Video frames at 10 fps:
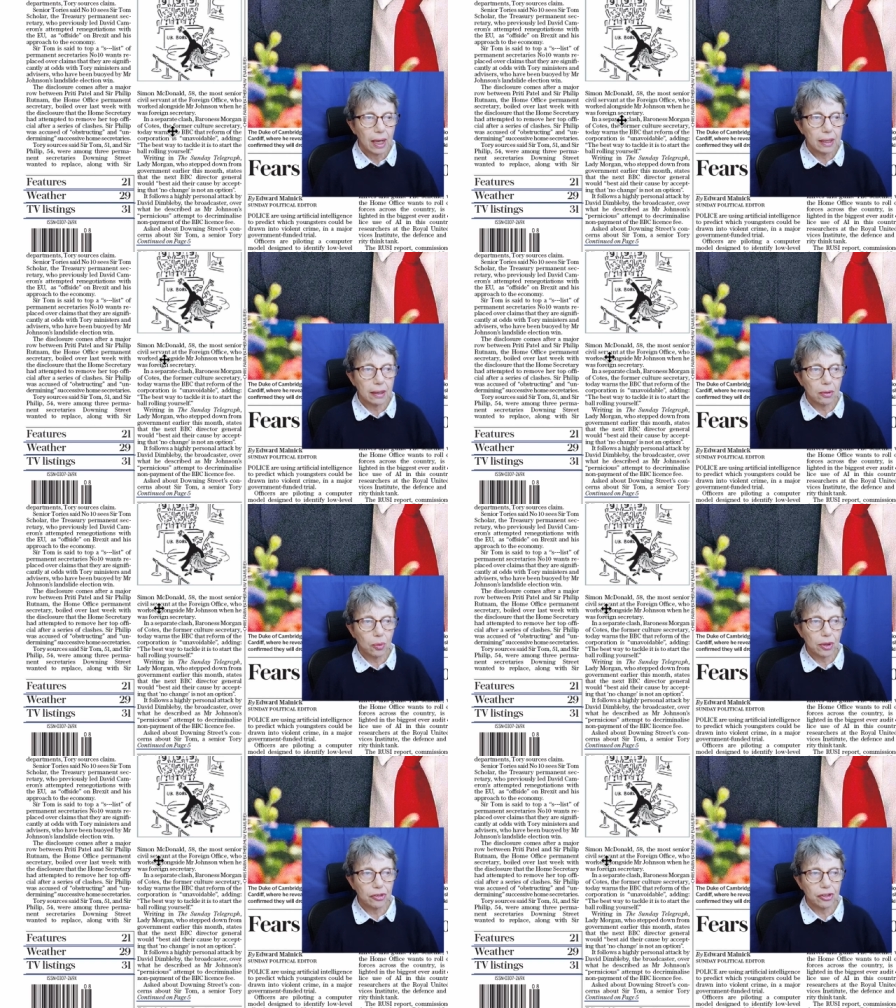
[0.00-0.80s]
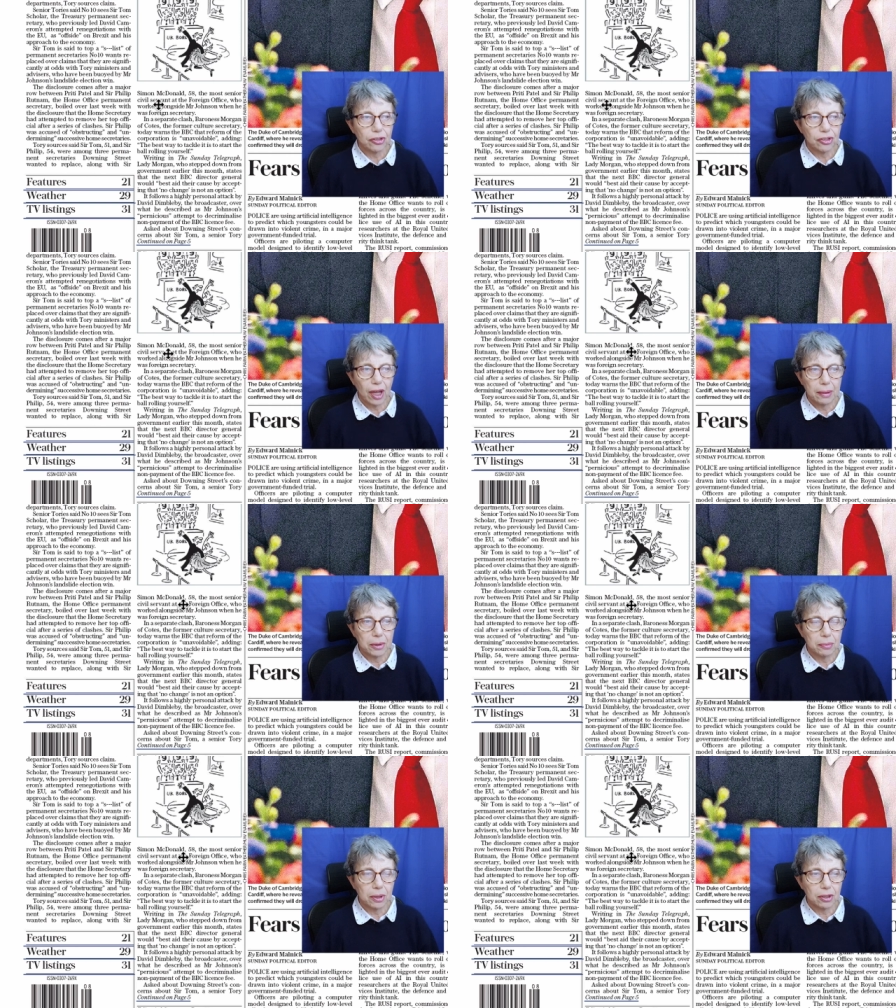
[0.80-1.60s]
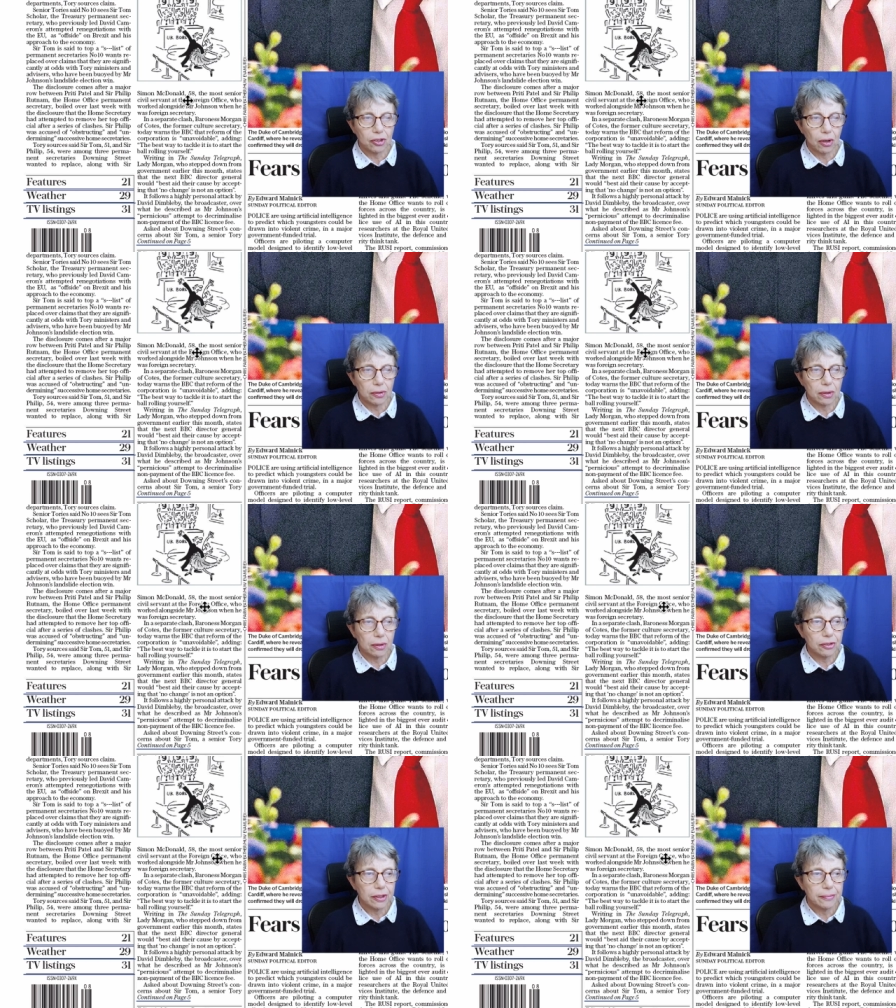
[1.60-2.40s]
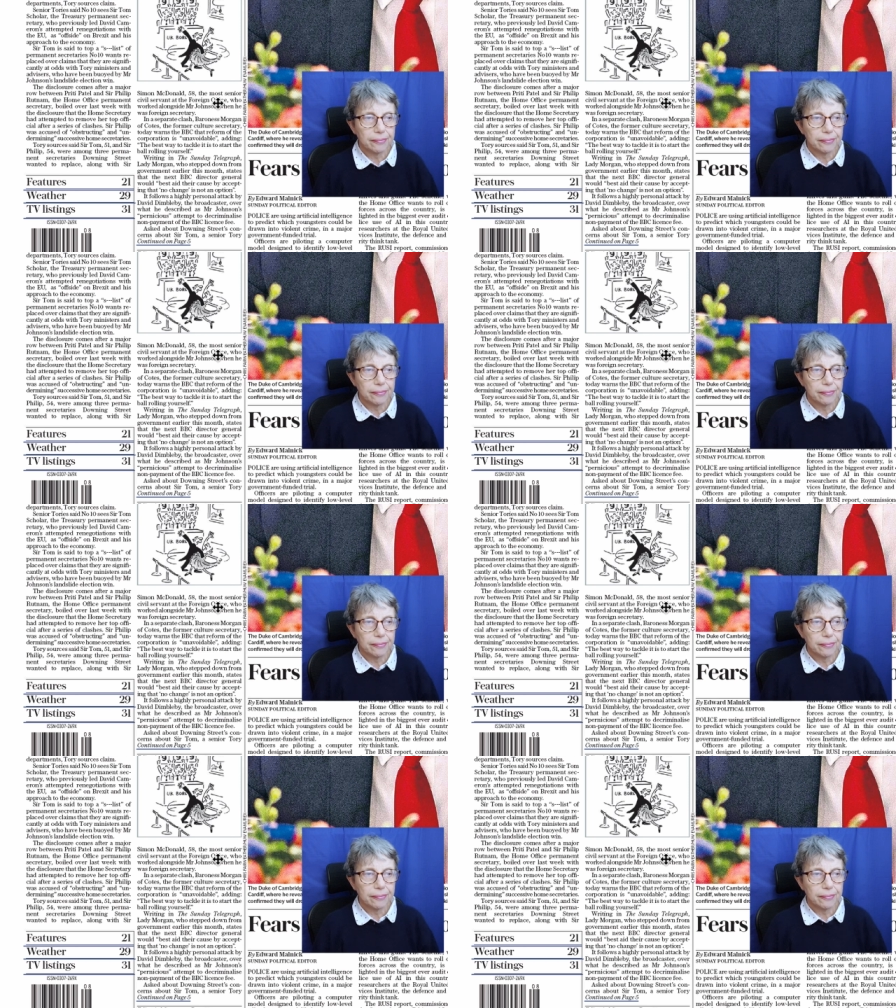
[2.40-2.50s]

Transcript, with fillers: along with Sir Simon McDonald.